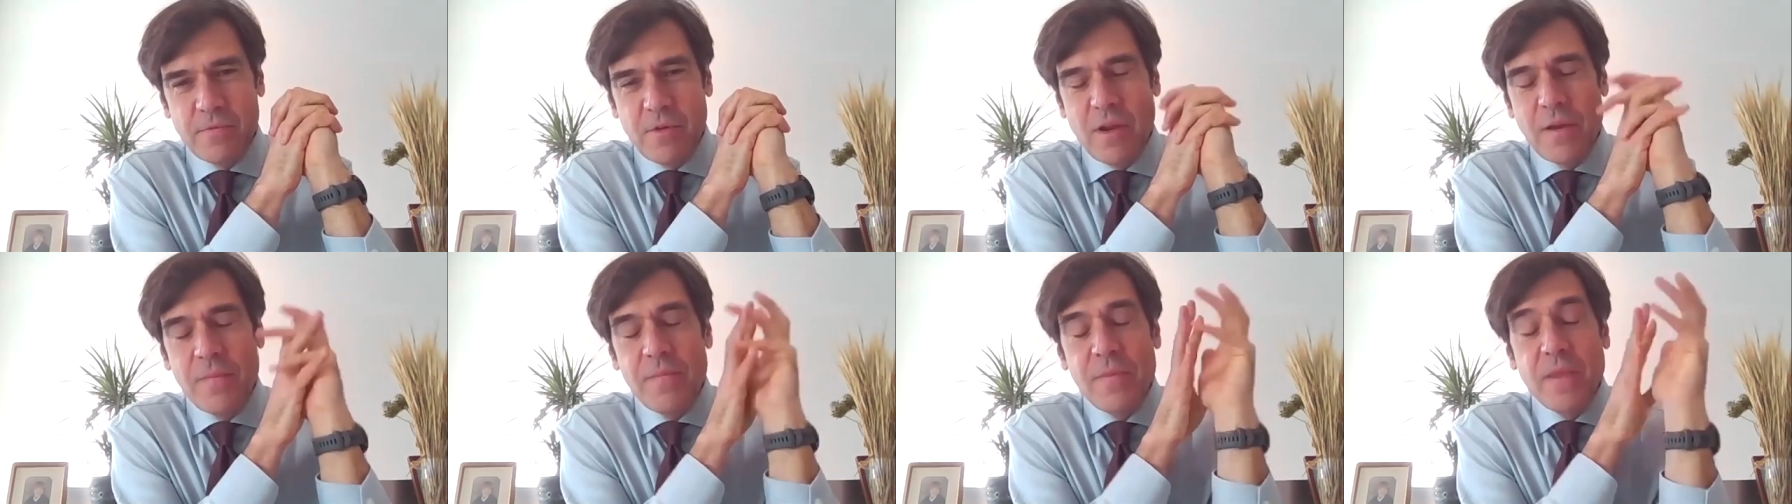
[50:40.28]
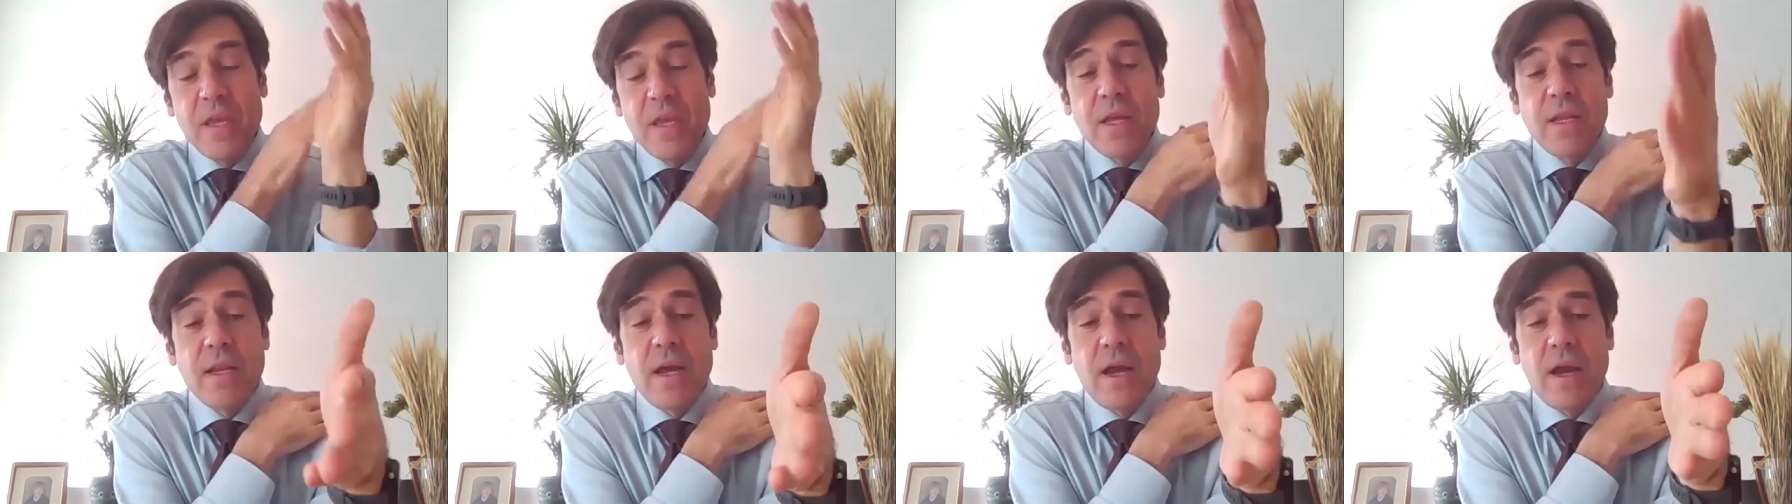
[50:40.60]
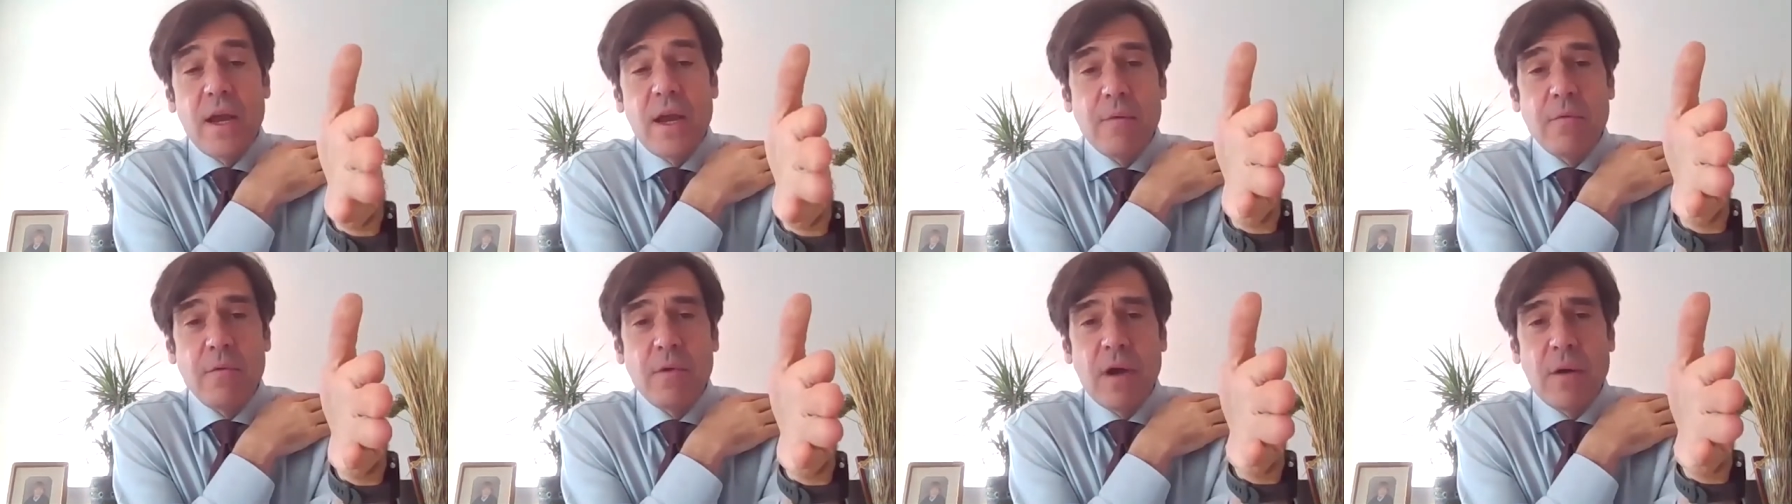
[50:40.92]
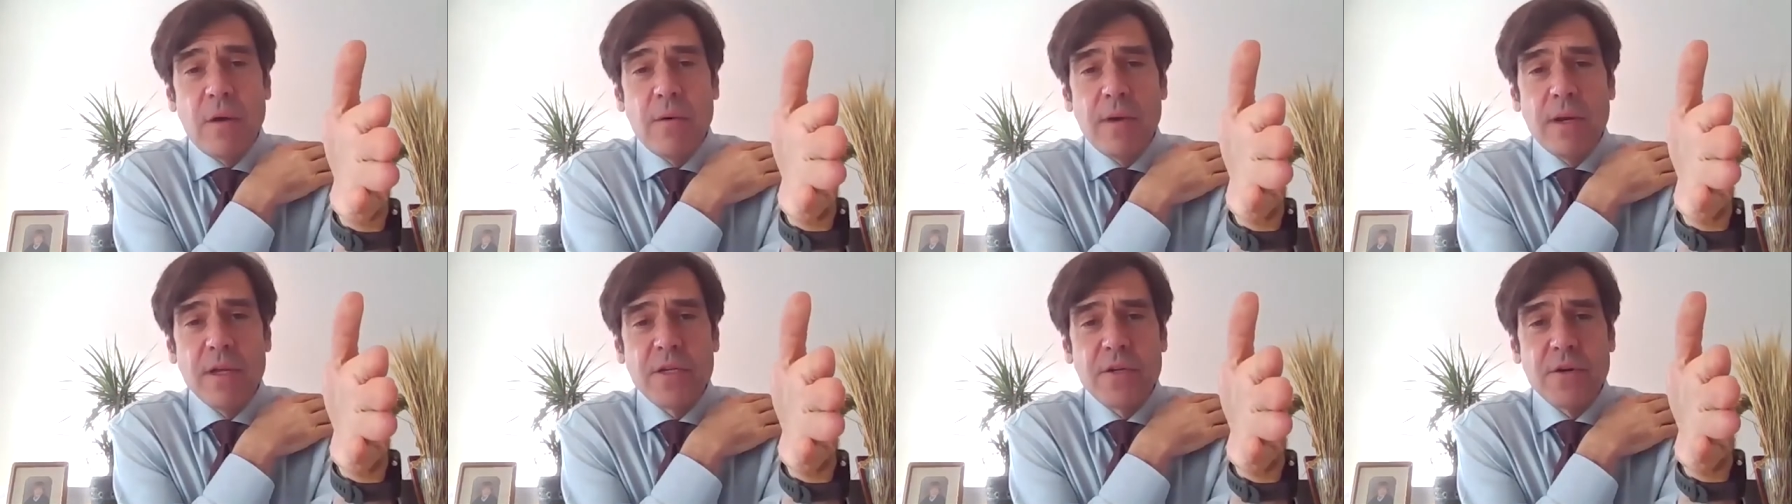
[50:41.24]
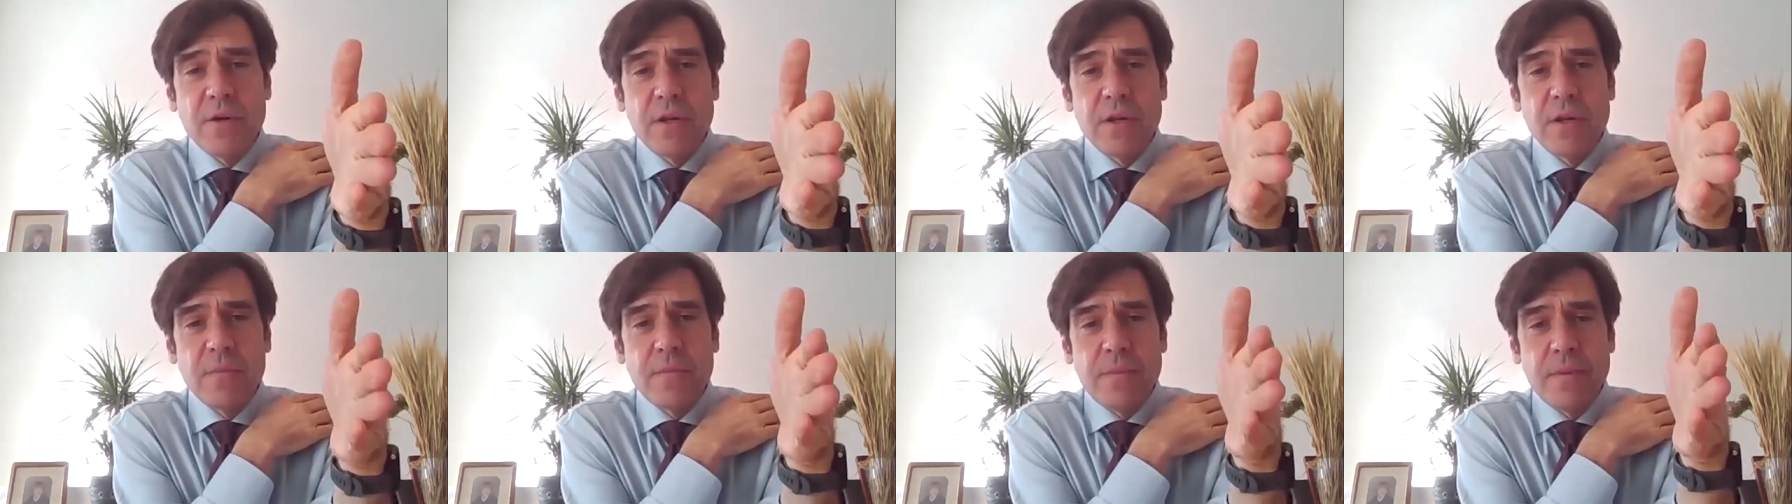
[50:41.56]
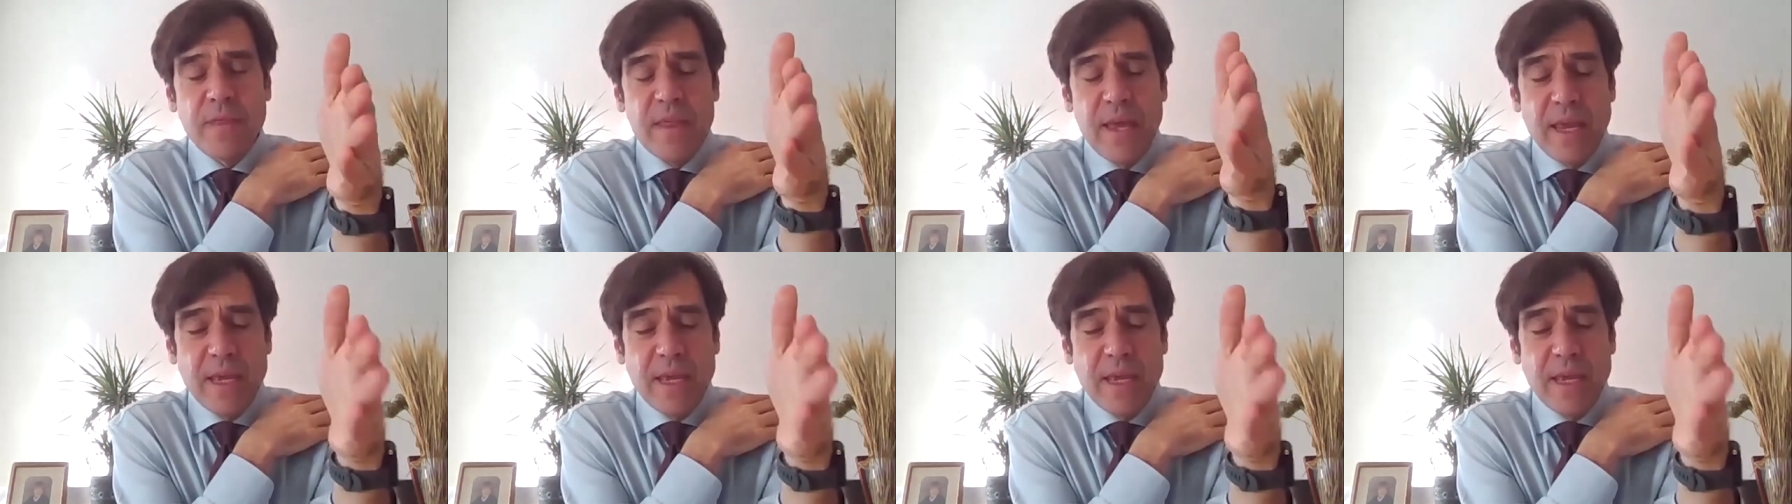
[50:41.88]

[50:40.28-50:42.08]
Right. I want to turn it.